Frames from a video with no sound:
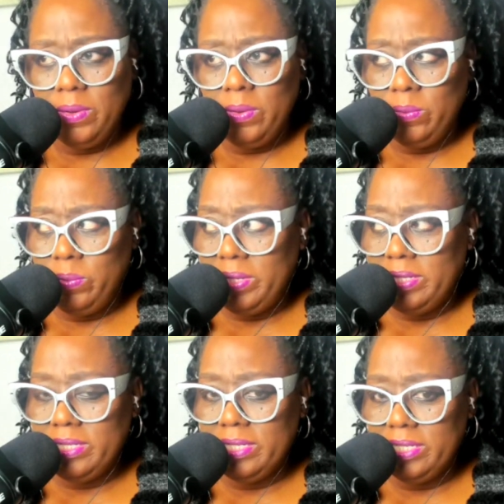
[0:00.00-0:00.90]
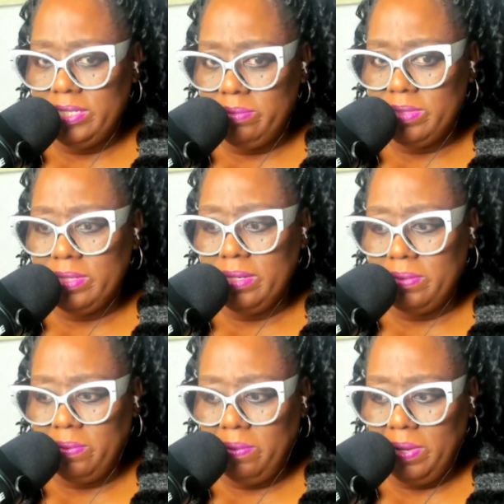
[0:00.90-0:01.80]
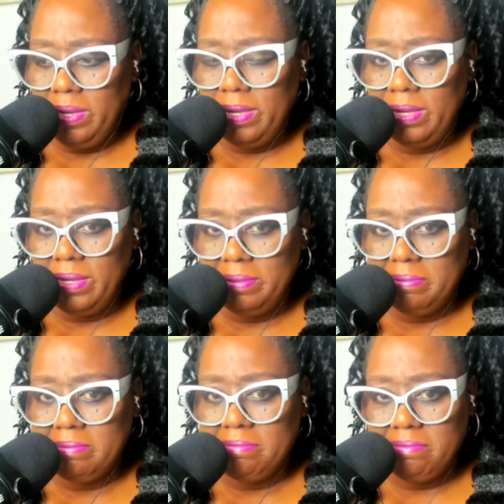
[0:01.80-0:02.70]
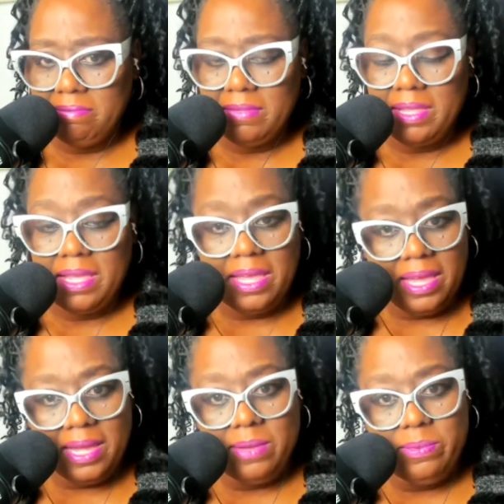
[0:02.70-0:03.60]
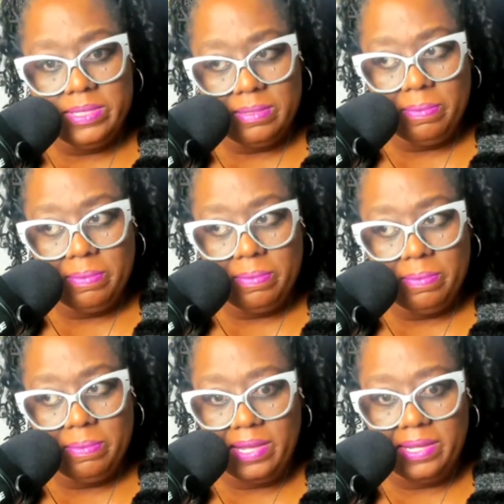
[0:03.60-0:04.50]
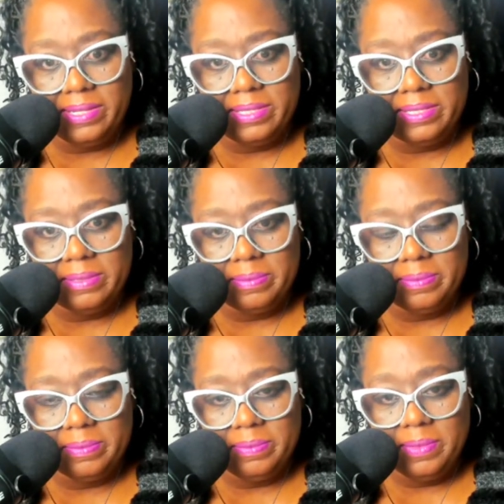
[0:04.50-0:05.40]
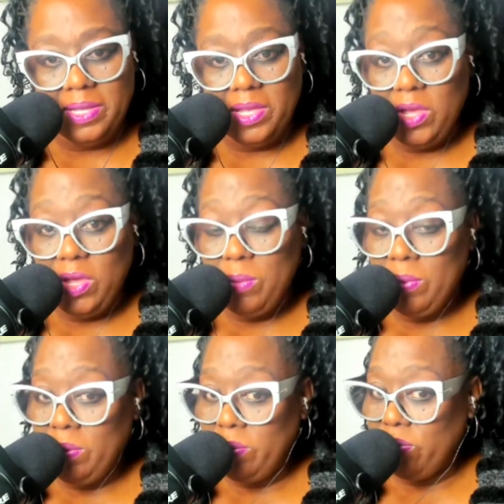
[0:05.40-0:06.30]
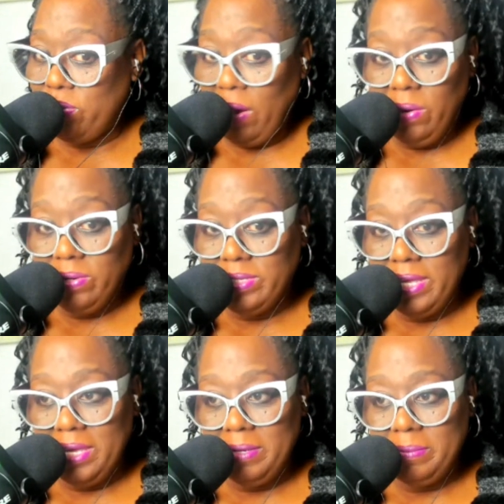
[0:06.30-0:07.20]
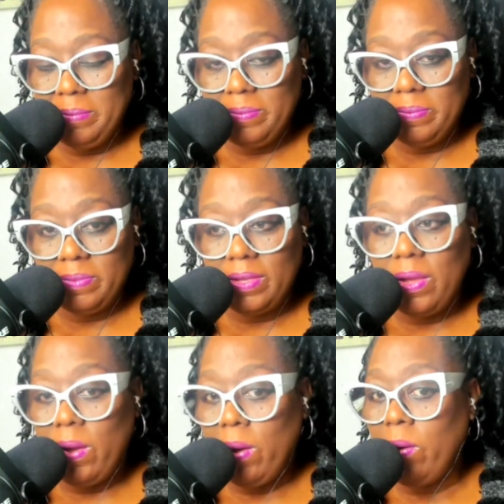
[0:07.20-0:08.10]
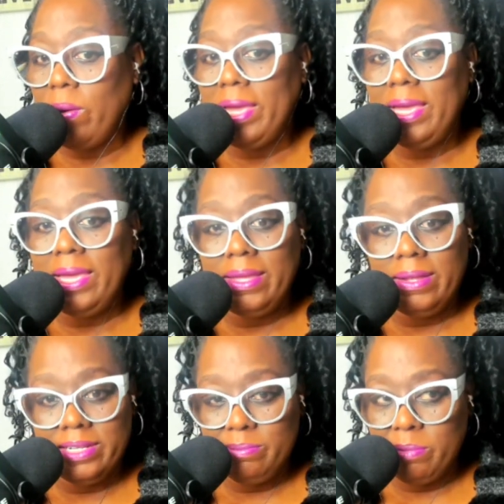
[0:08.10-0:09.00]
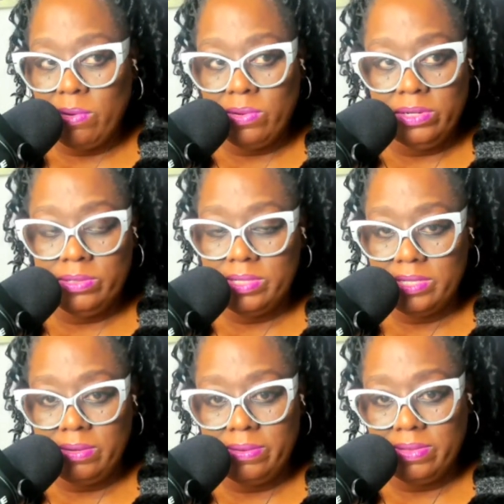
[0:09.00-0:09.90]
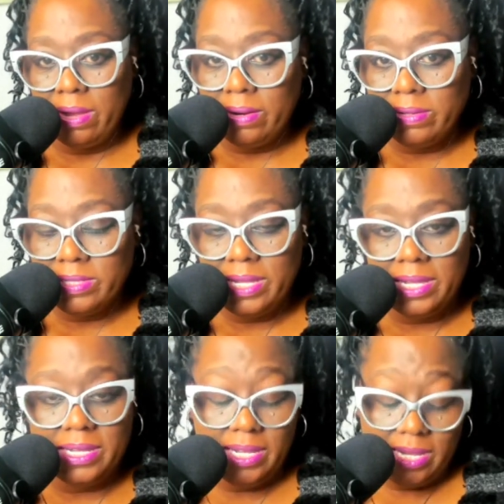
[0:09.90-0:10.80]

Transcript: On Wednesday, she was kind of quiet. I was surprised. But on Thursday, oh, hell is broke loose on Thursday.